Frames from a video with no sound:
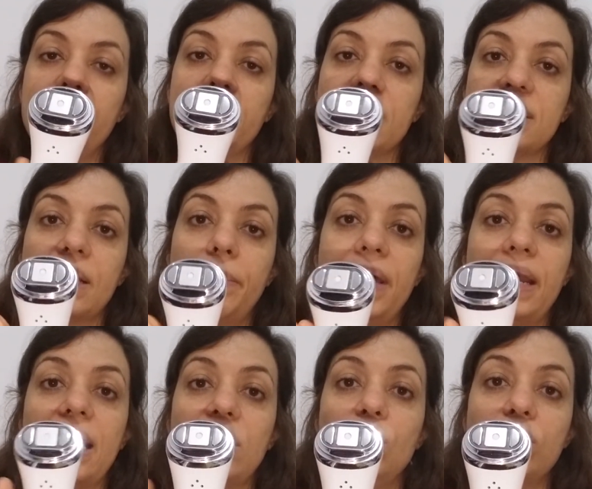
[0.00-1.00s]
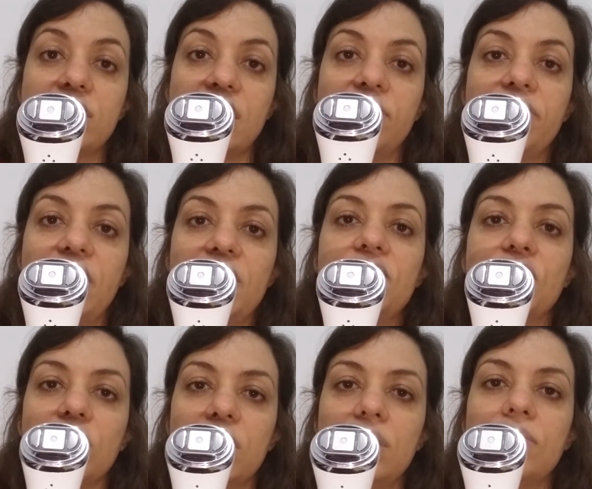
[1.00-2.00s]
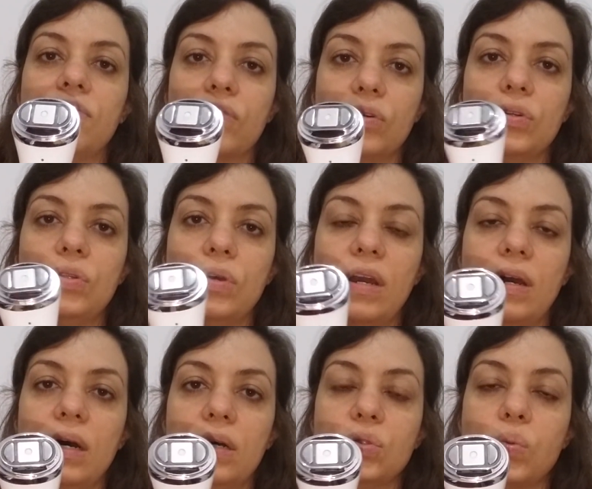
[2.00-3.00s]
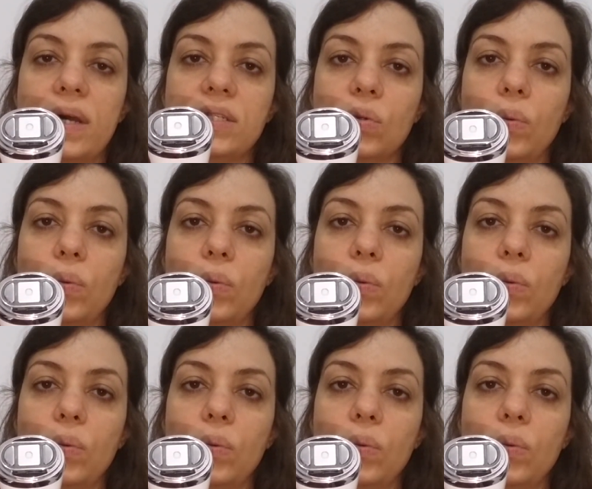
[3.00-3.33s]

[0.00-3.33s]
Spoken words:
because I've been not using faithfully for twice